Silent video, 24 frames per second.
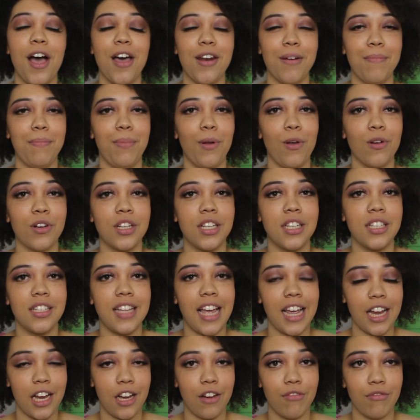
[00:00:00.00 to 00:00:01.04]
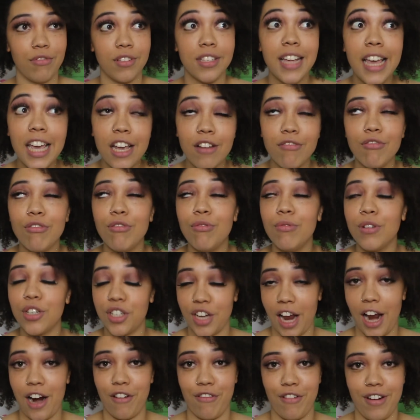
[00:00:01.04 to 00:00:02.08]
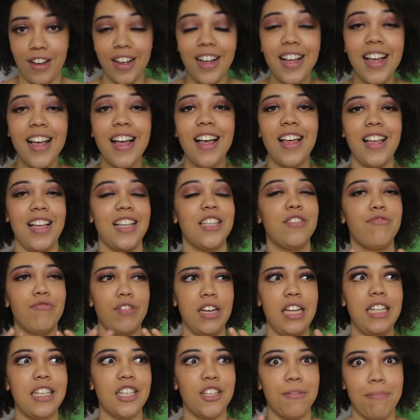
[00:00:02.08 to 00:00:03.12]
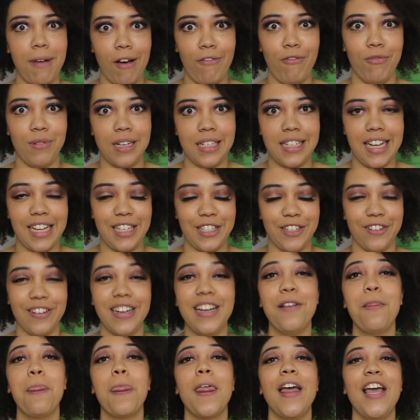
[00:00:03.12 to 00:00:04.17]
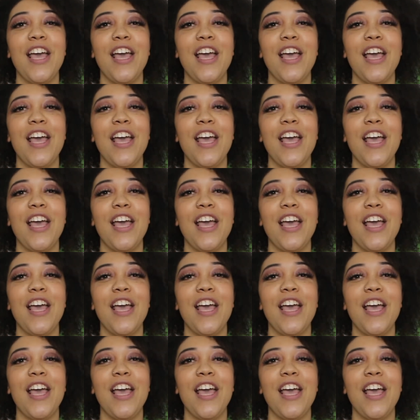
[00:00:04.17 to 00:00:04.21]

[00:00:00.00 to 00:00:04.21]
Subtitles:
unblocked sacral chakra, it's really such a mouthful to say, sorry.